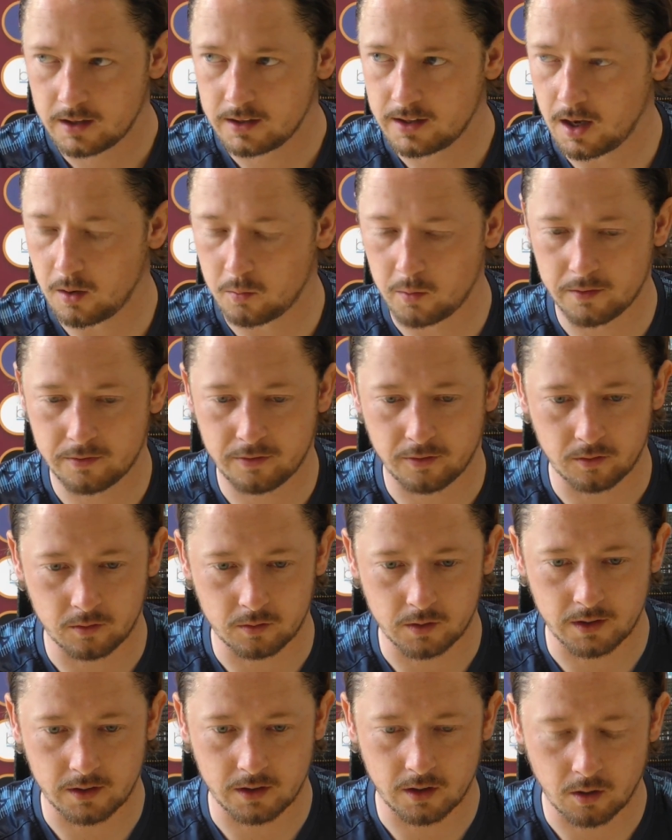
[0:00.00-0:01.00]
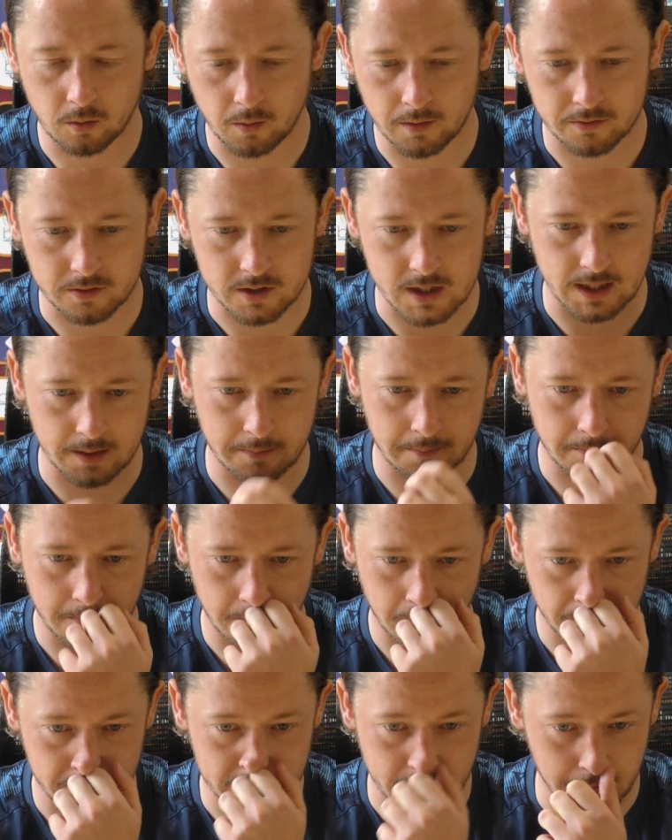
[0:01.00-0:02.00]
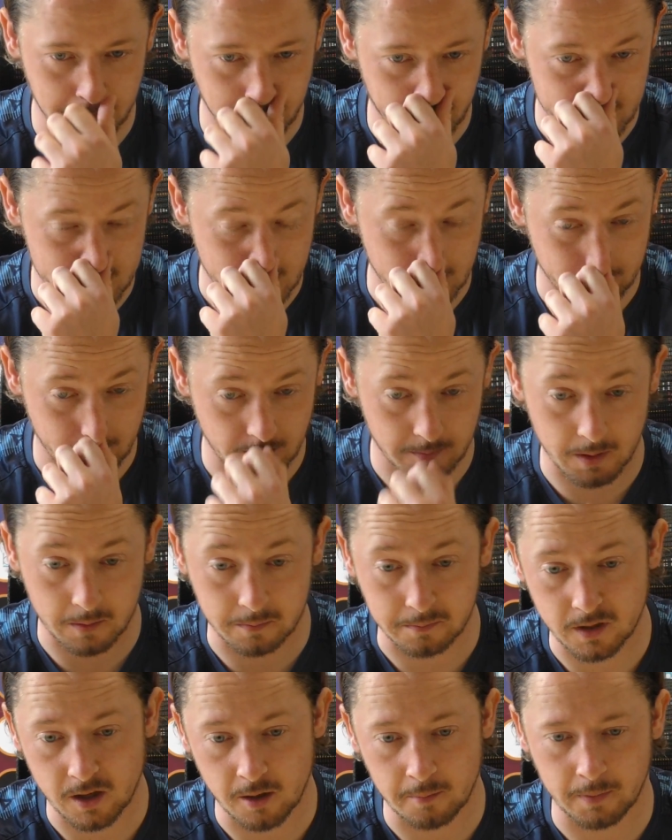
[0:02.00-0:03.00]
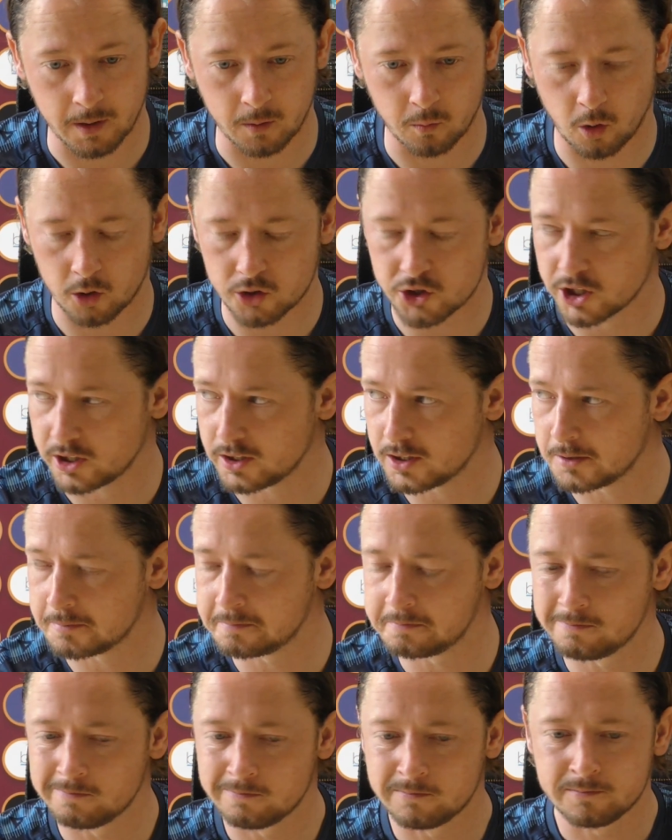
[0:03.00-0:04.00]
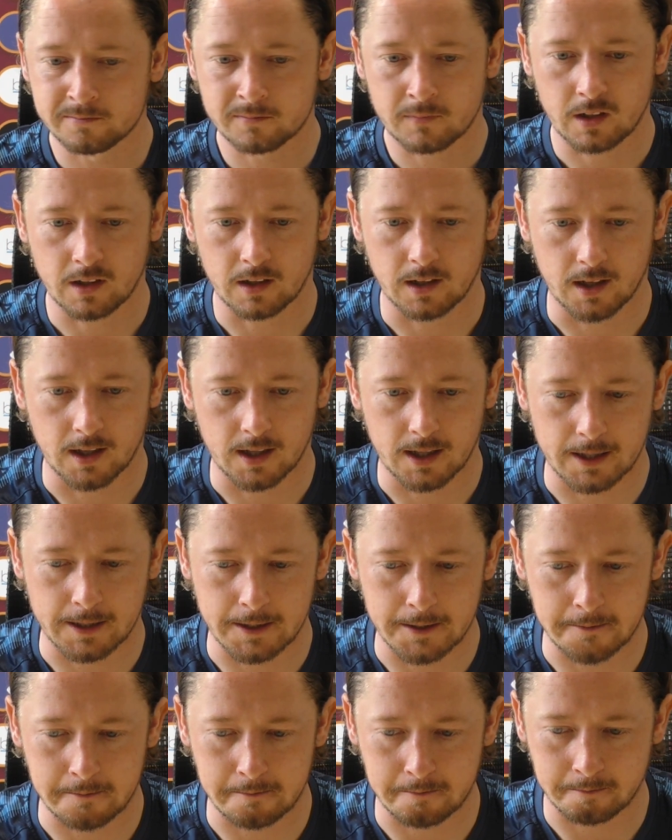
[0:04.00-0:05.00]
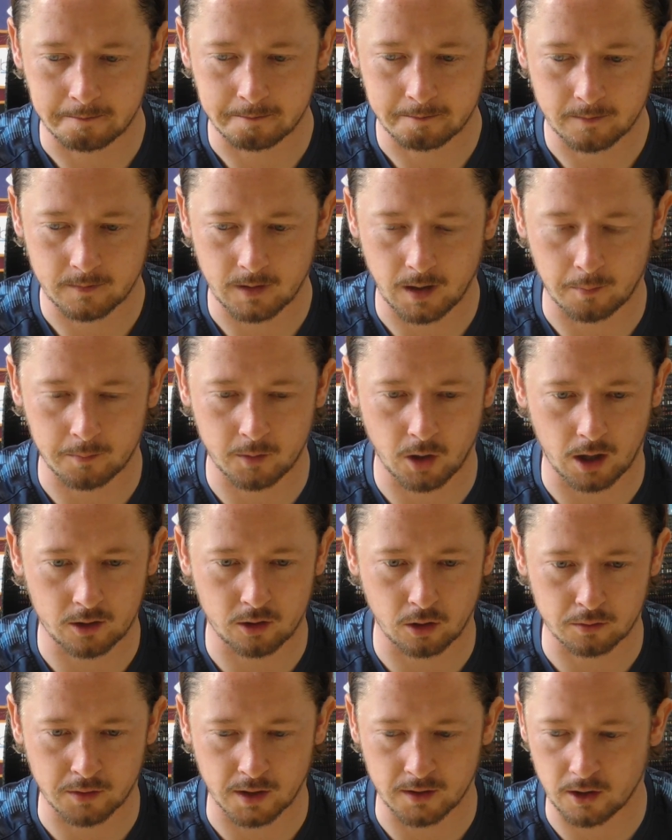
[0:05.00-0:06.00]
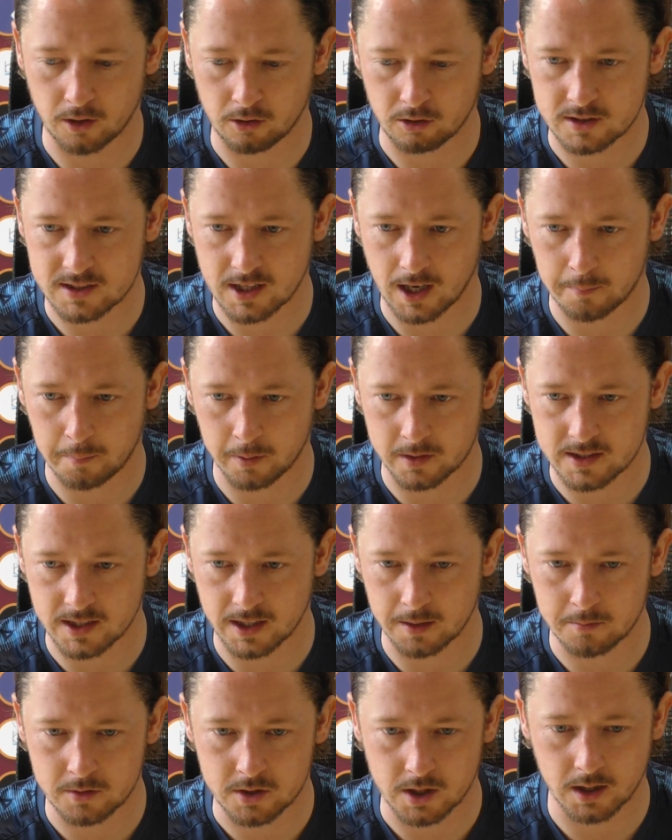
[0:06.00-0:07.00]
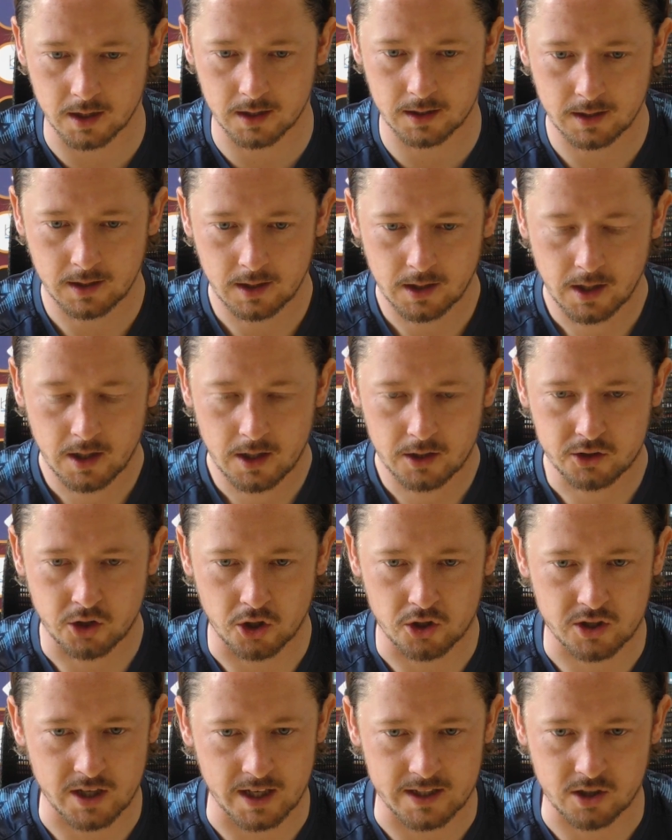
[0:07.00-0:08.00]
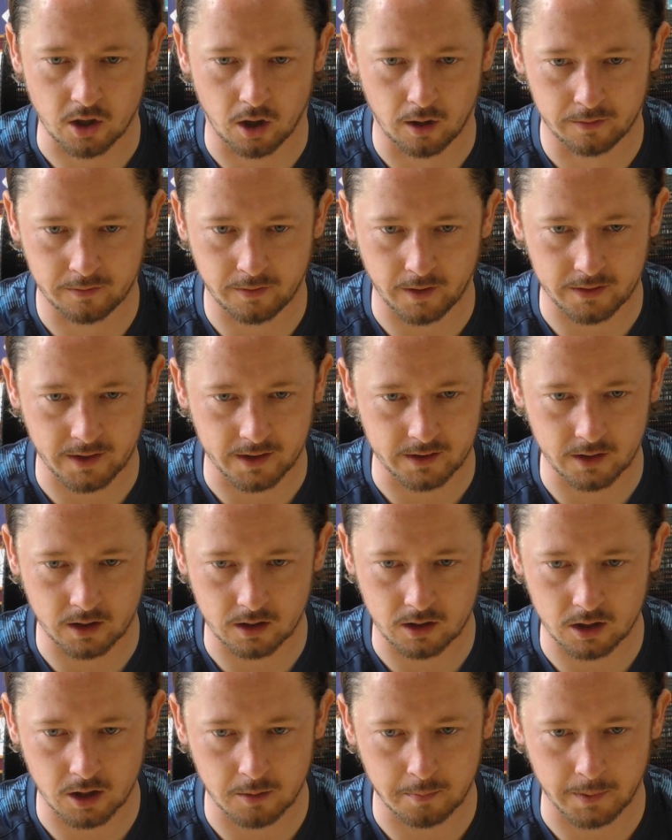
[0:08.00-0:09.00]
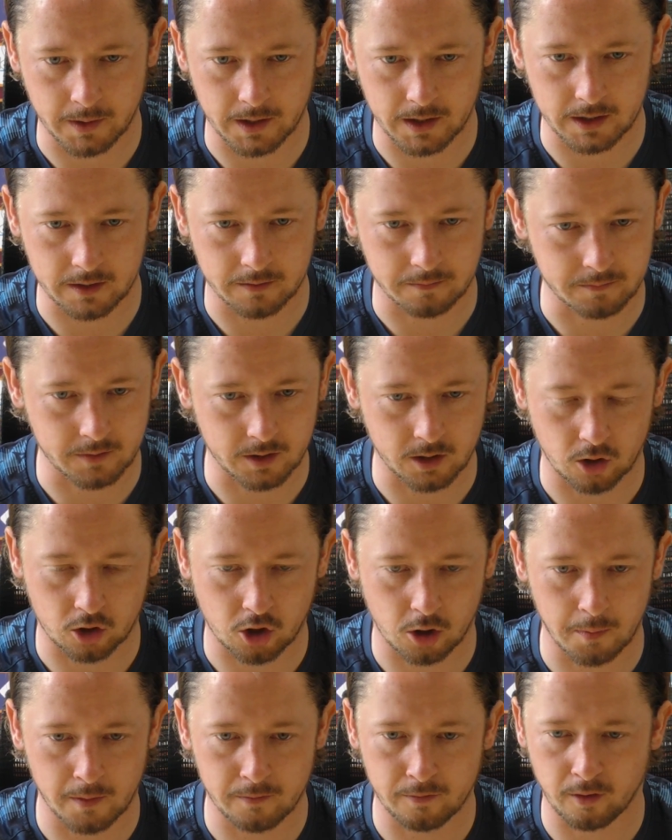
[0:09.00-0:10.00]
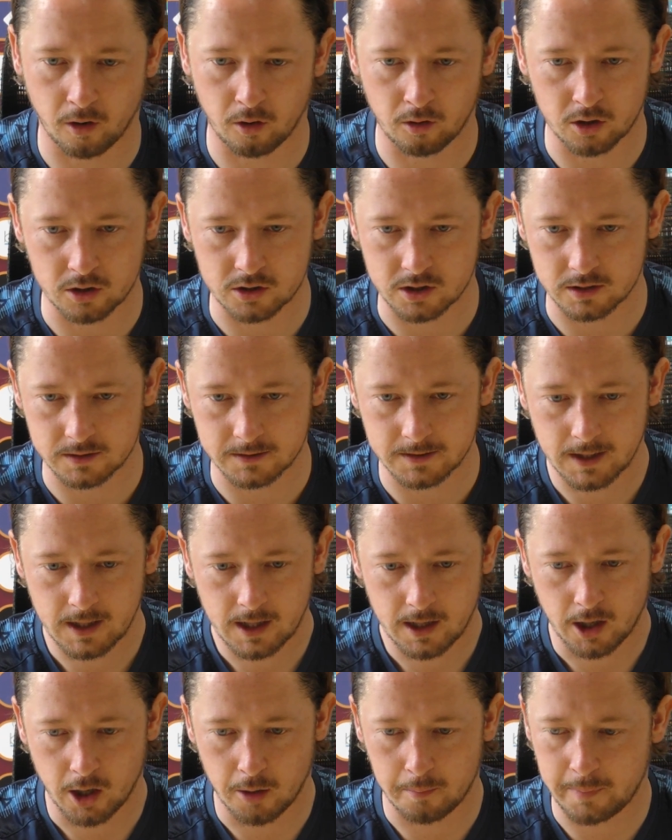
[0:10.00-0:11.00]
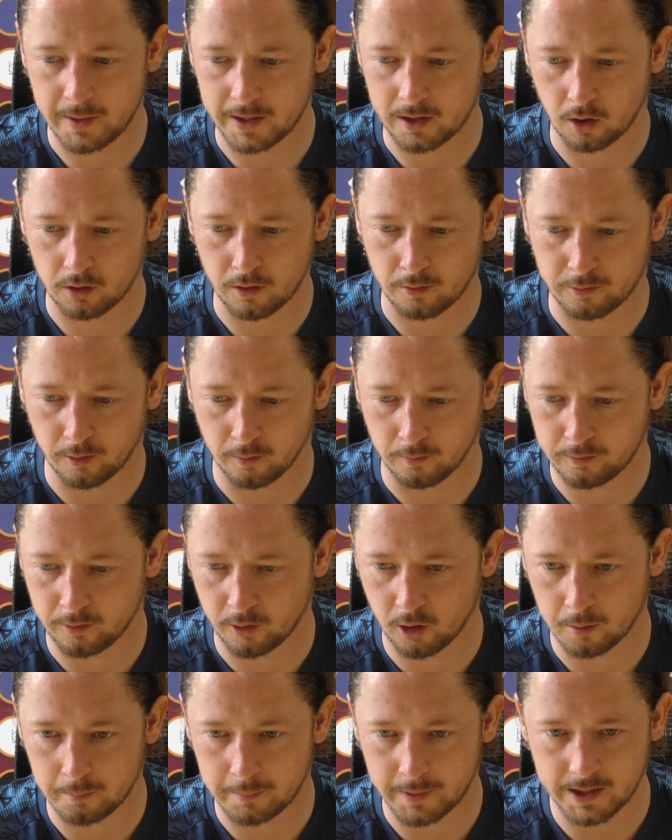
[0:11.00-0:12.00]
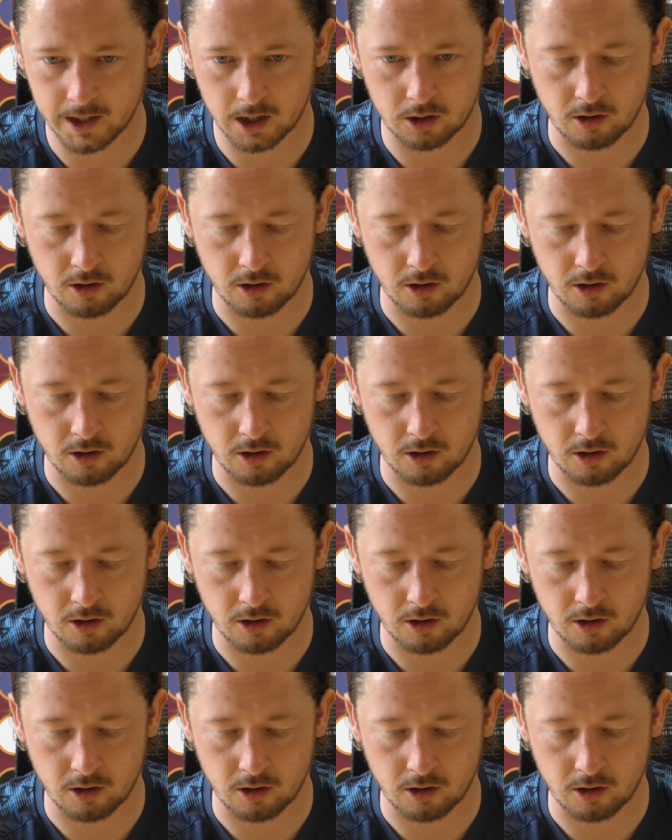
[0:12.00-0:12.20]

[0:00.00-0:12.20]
Yeah, we've seen bits of them and been watching them. I don't think that they're a type of team to to sit off. I think they're going to be, you know, coming for us and being on the front foot and being